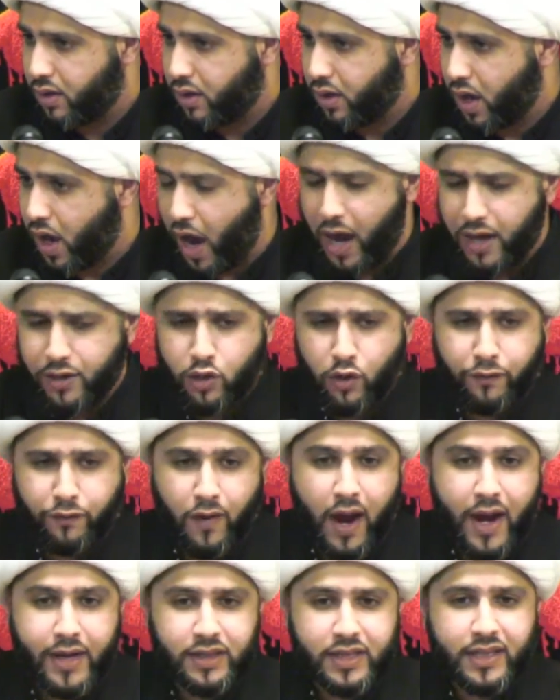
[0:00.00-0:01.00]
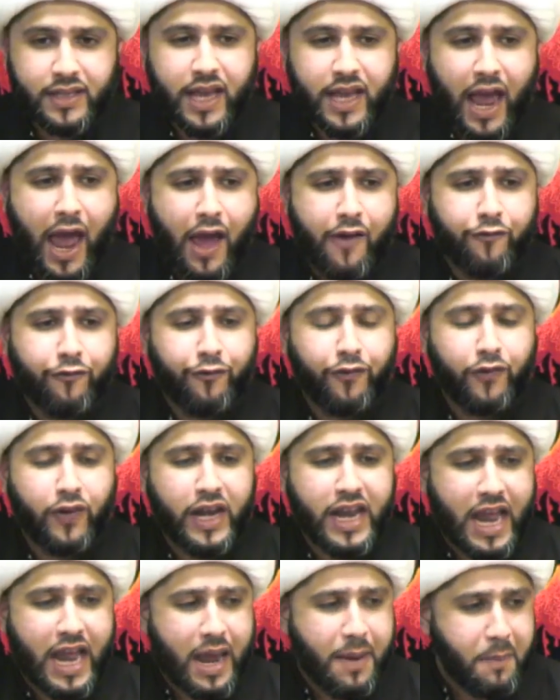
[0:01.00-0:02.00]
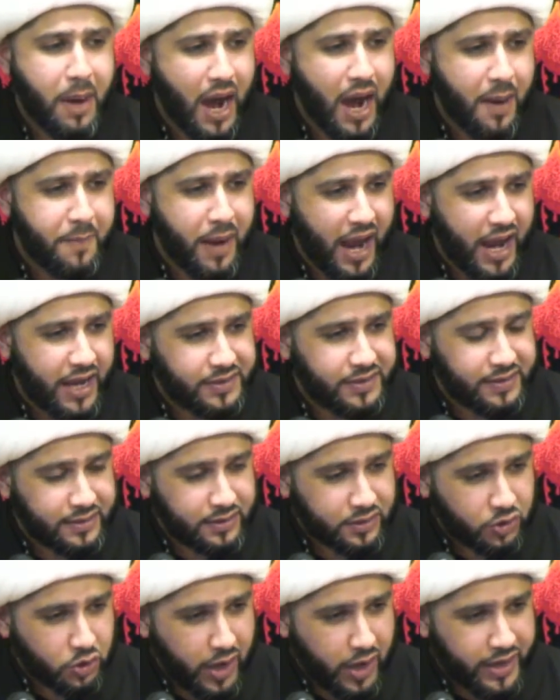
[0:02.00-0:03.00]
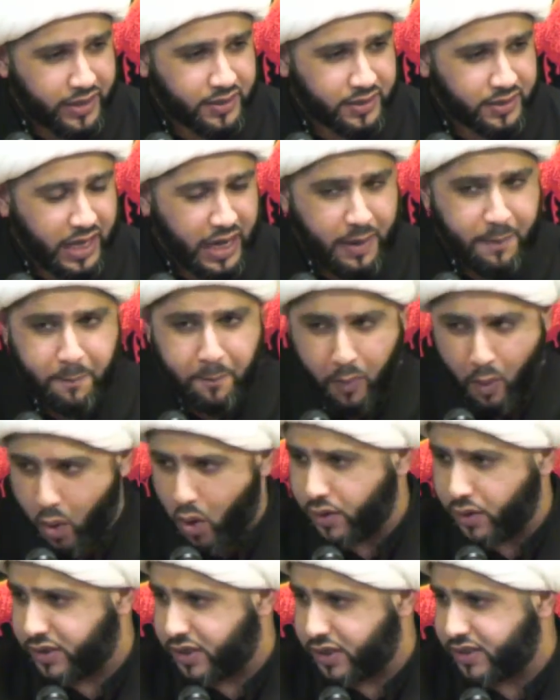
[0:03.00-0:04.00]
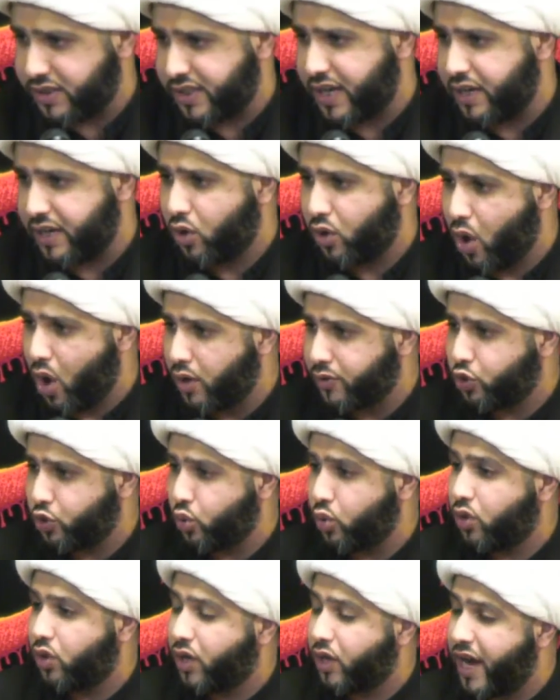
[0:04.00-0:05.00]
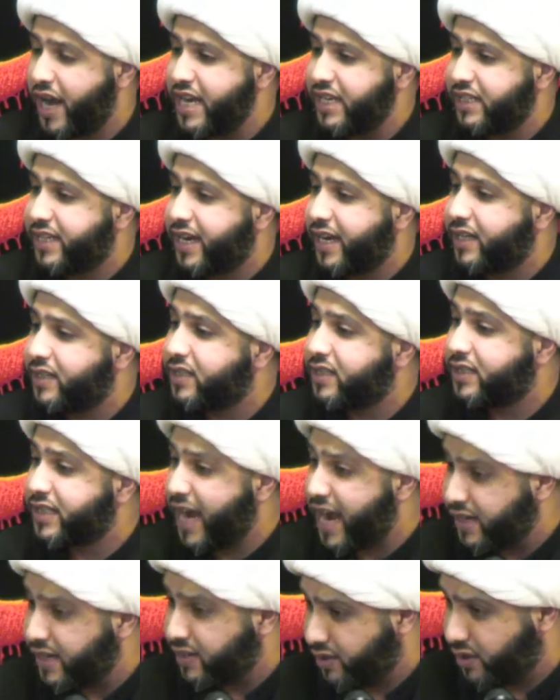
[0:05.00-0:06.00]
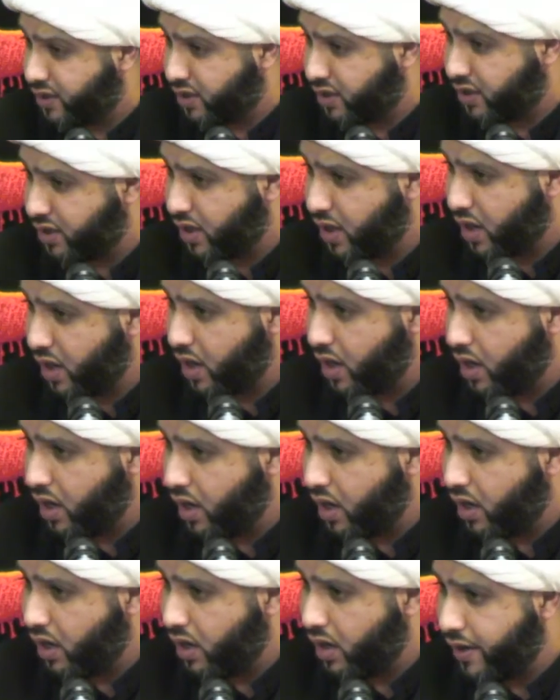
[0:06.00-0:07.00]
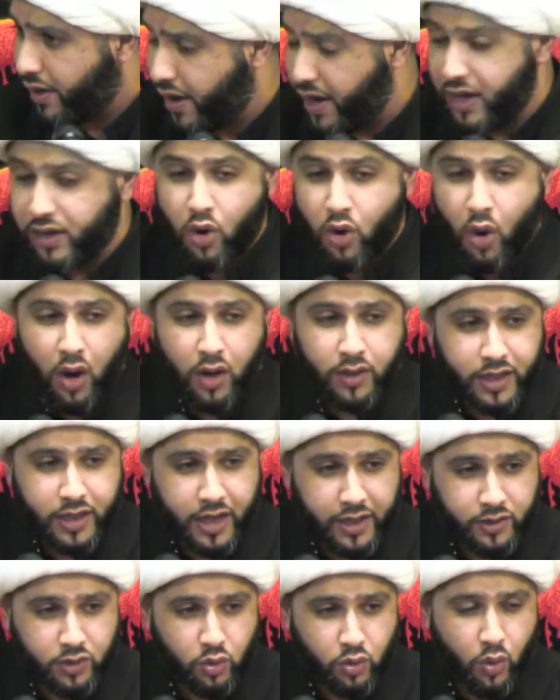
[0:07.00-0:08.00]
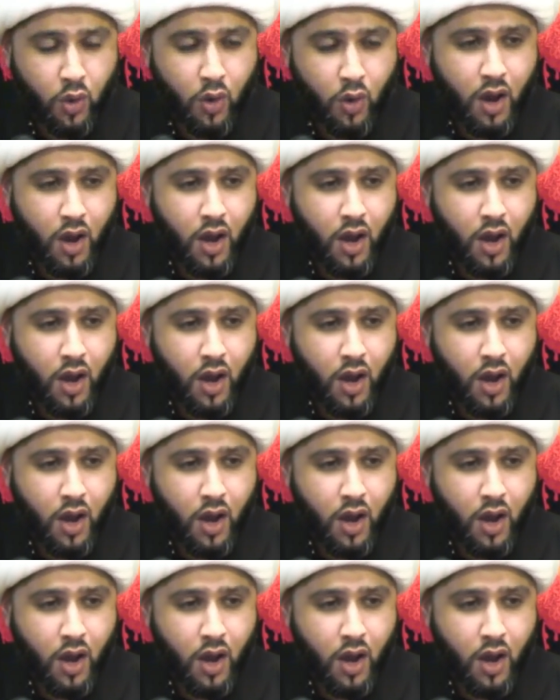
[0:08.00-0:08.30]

And you find that every imam has stressed importance and gone to great extents in order to